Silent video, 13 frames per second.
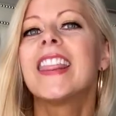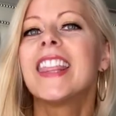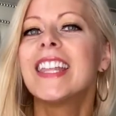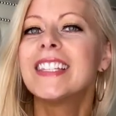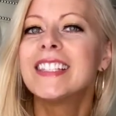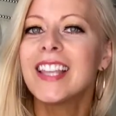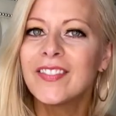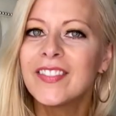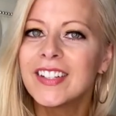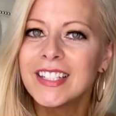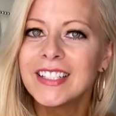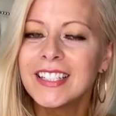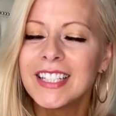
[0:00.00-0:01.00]
then
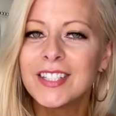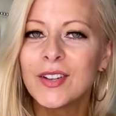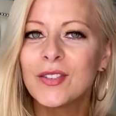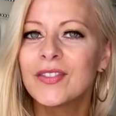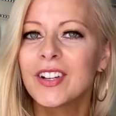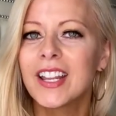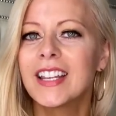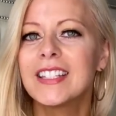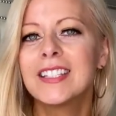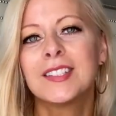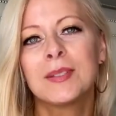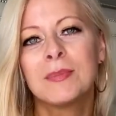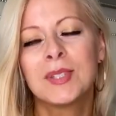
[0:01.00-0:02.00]
definitely don't forget
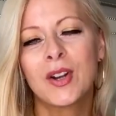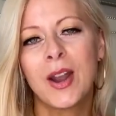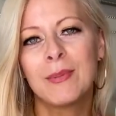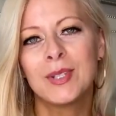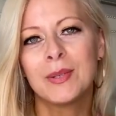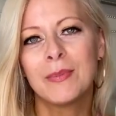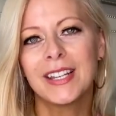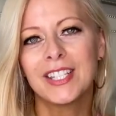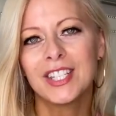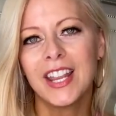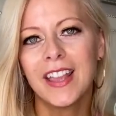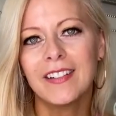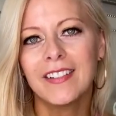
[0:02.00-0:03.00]
to subscribe to my
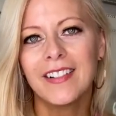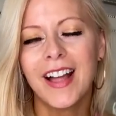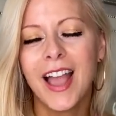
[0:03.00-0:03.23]
channel.